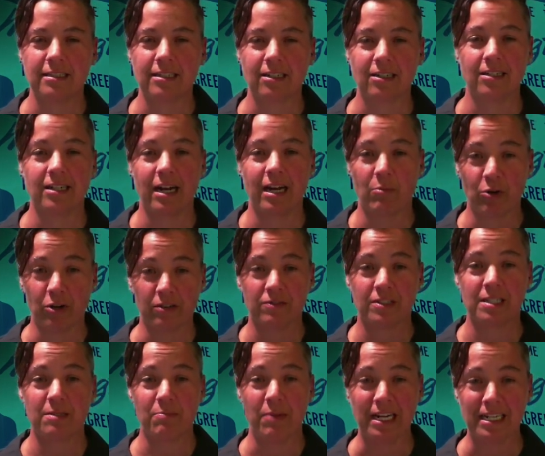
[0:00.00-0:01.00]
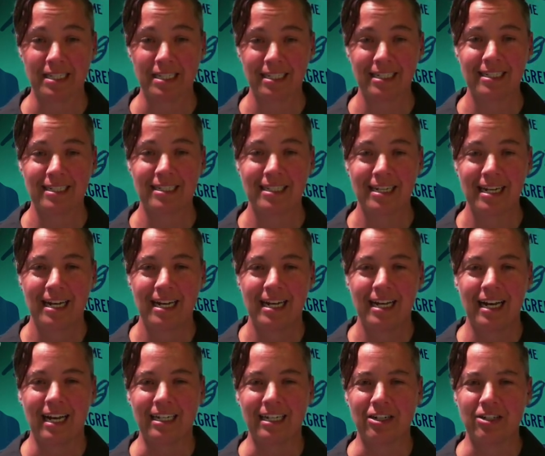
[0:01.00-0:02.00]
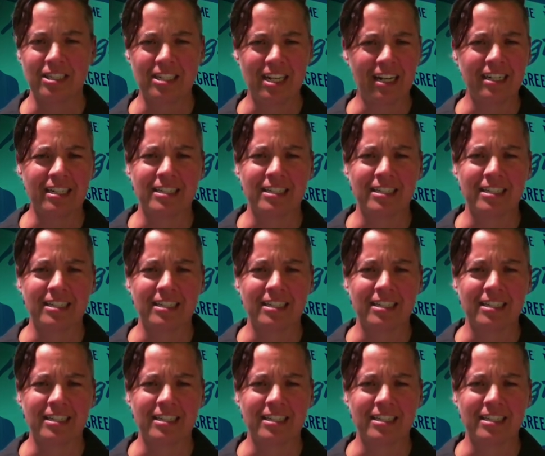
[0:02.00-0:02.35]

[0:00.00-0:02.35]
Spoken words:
the collaborative spaces. I know it's not